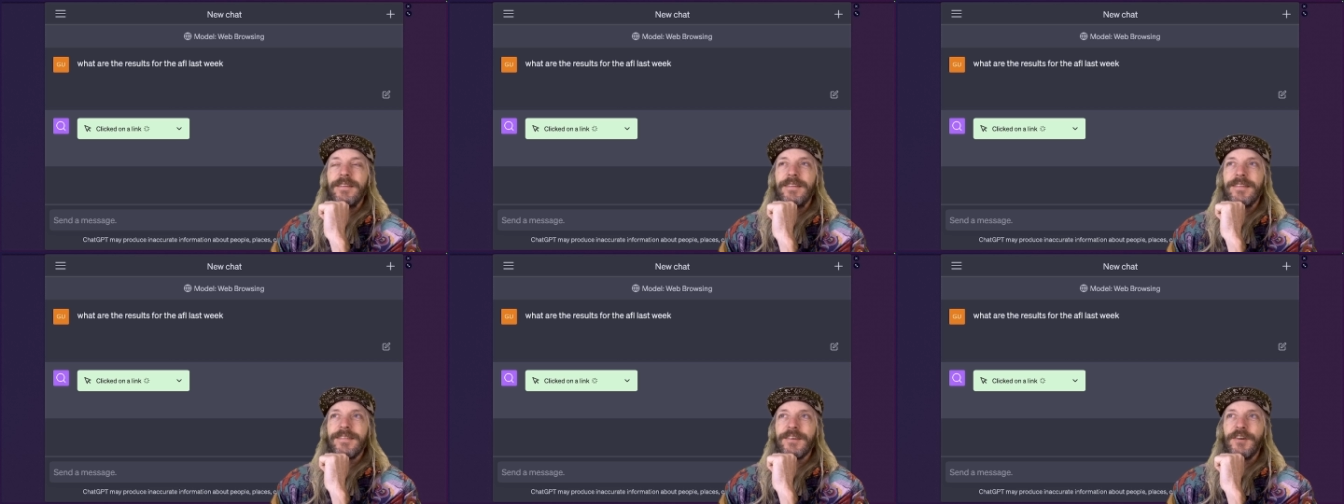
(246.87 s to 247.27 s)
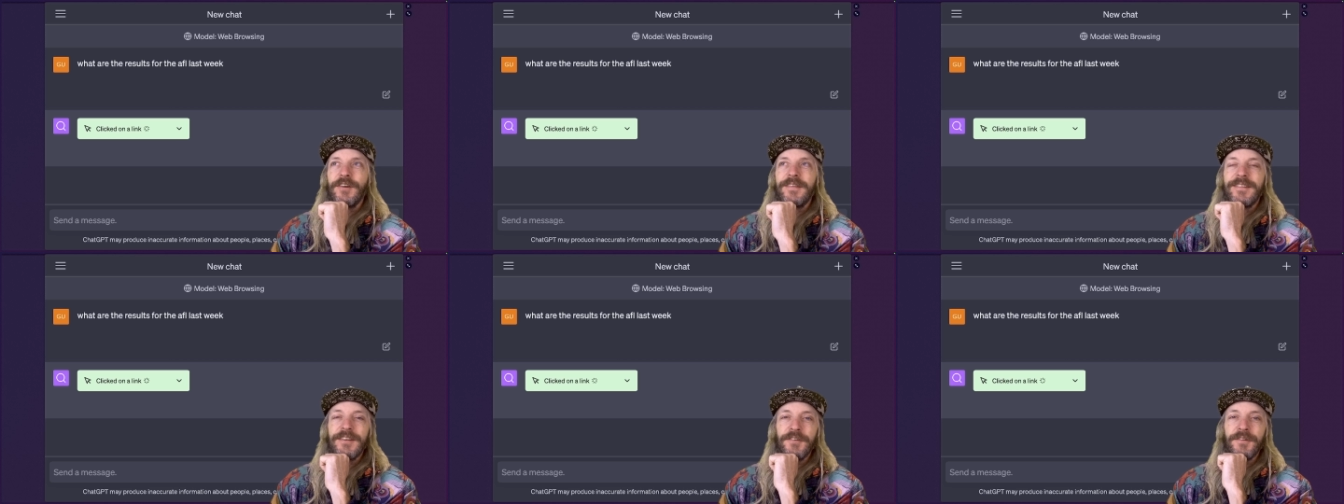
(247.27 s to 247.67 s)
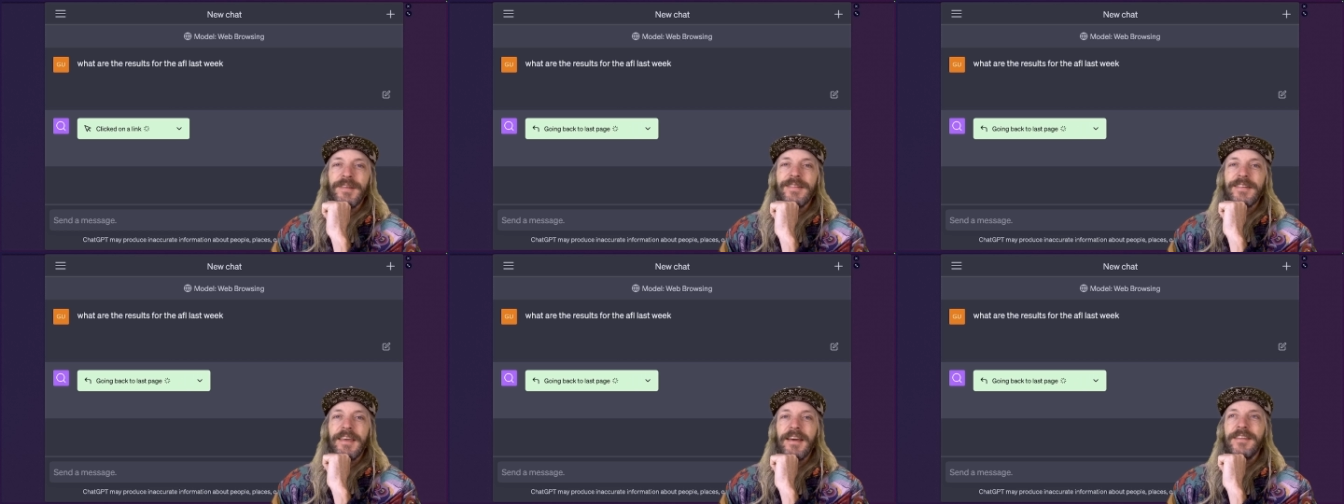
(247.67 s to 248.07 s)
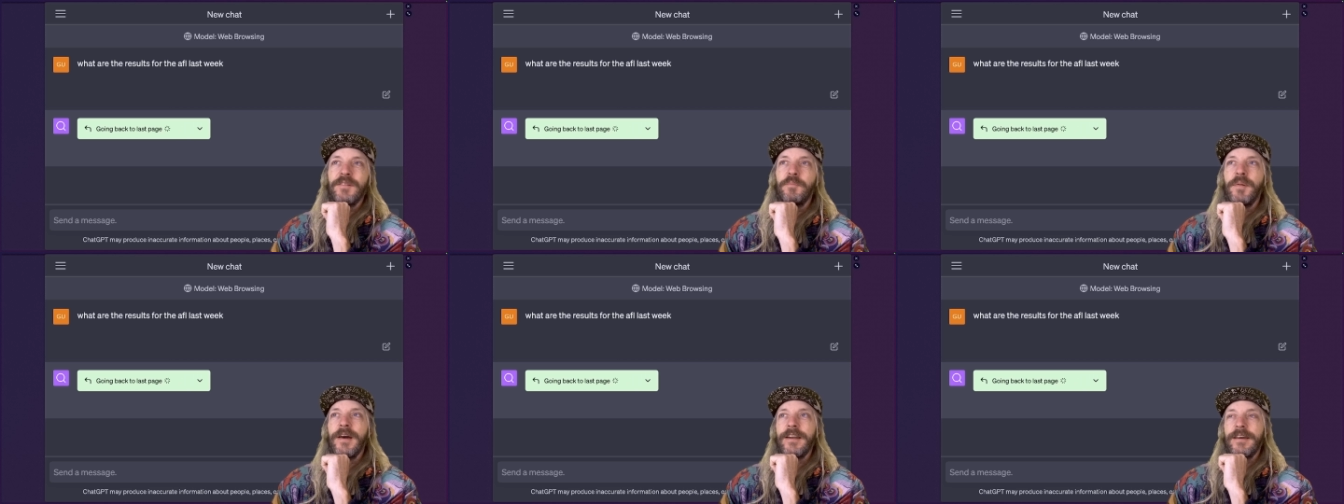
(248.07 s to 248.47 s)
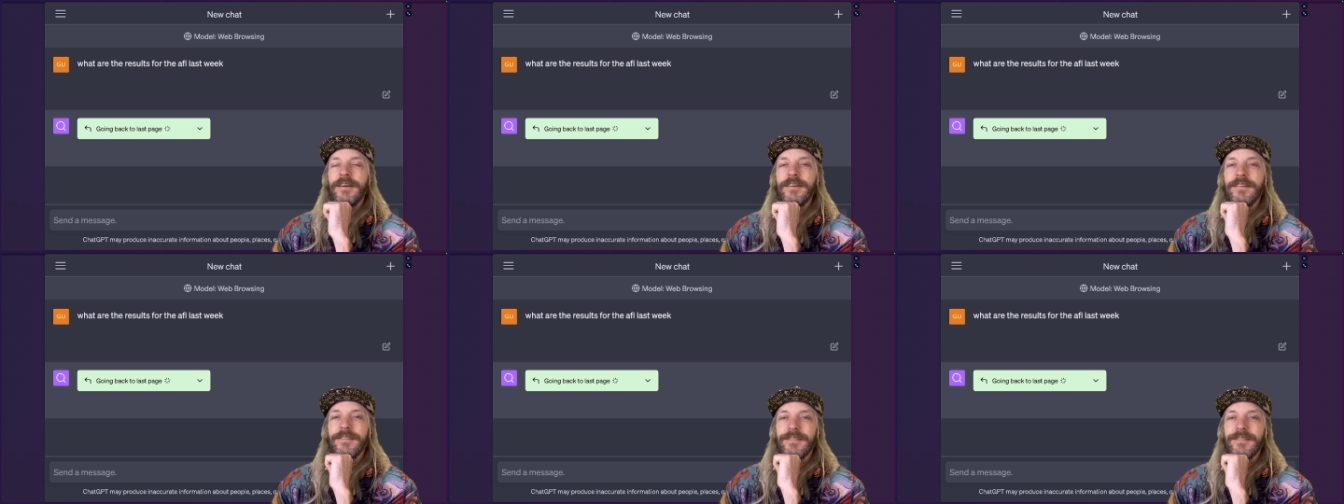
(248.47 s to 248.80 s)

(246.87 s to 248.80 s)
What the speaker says: So until this gets better,